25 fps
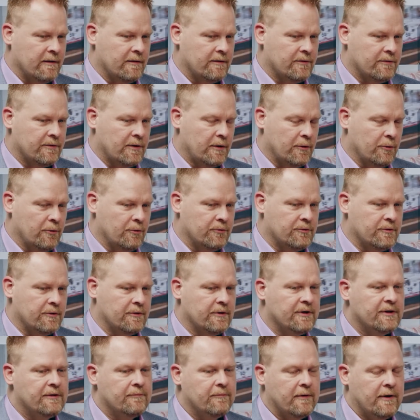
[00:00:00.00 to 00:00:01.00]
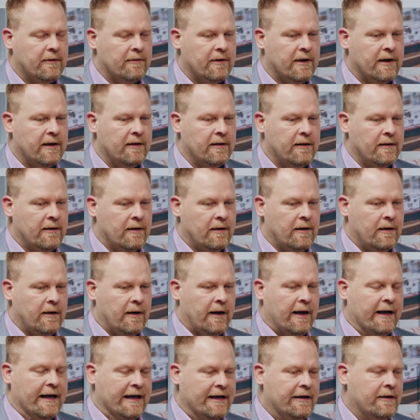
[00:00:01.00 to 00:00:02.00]
solution is very
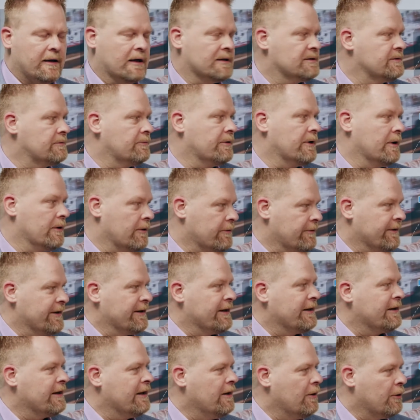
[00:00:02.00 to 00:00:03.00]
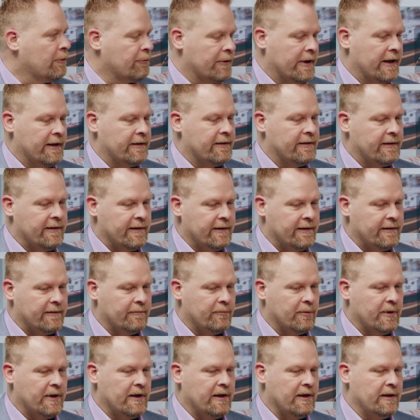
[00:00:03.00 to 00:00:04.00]
industry
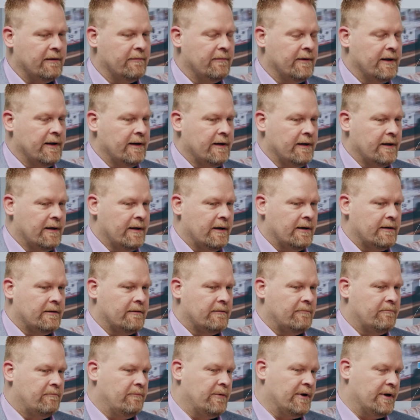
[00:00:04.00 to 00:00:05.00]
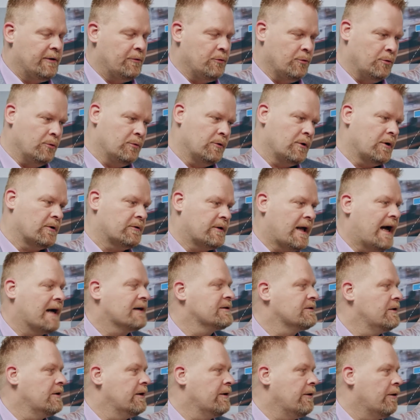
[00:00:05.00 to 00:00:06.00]
oriented. We do not
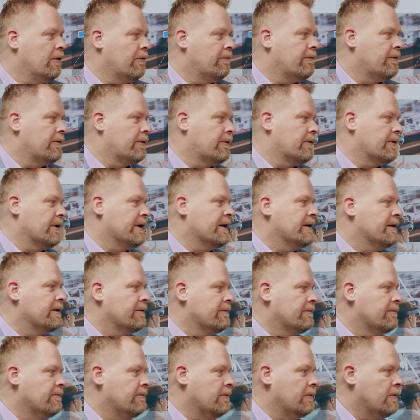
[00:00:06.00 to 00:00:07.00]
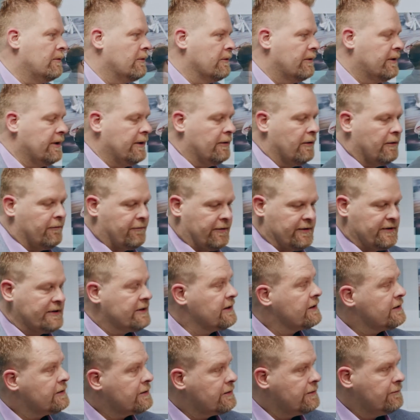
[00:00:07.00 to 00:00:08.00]
actually offer it for the
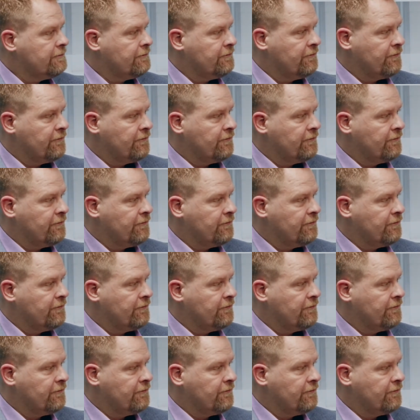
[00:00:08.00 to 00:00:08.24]
offices,